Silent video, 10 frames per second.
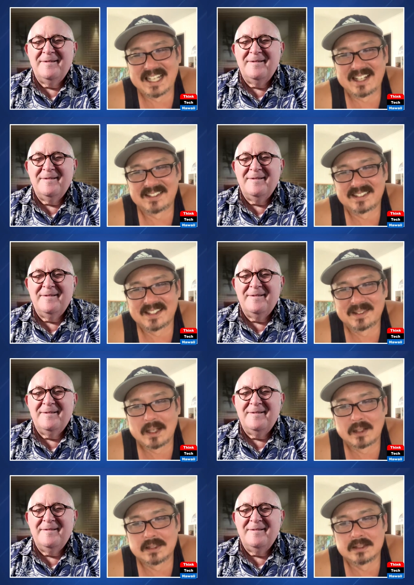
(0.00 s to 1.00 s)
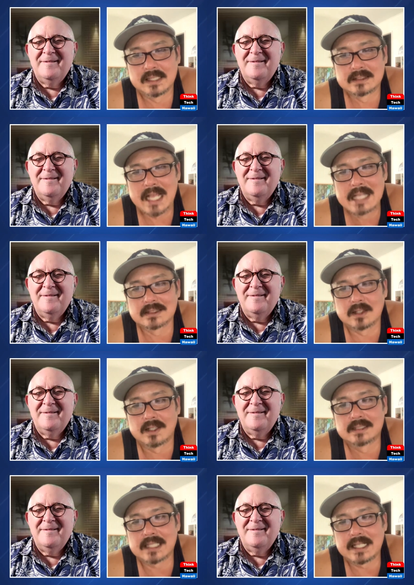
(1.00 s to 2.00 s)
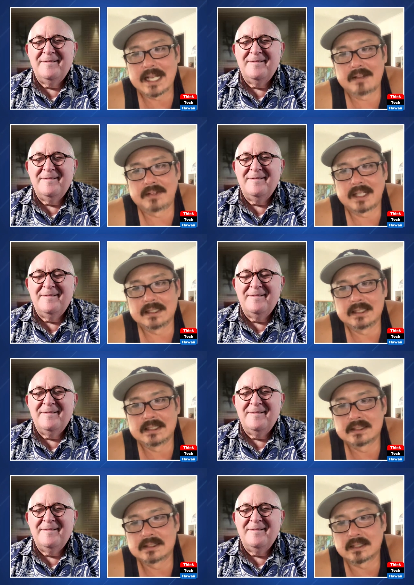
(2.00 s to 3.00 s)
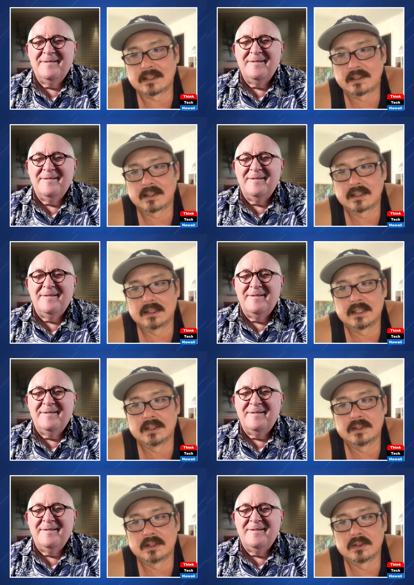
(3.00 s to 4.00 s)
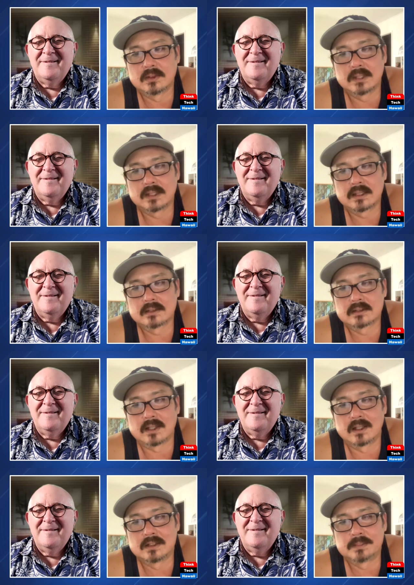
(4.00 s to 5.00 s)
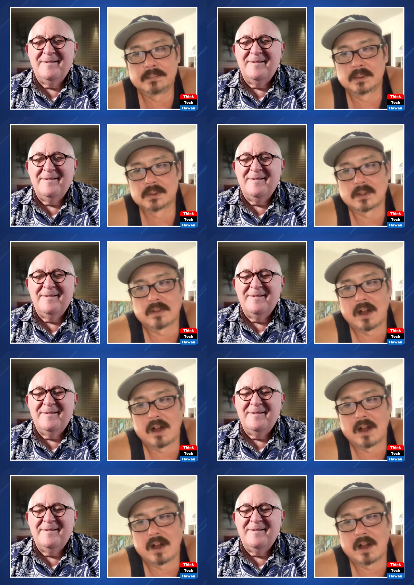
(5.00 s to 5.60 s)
Speaker 1: yeah, I'll, I'll con- as as long as I have ideas, I'll, I'll continue to do it. As long as people sort of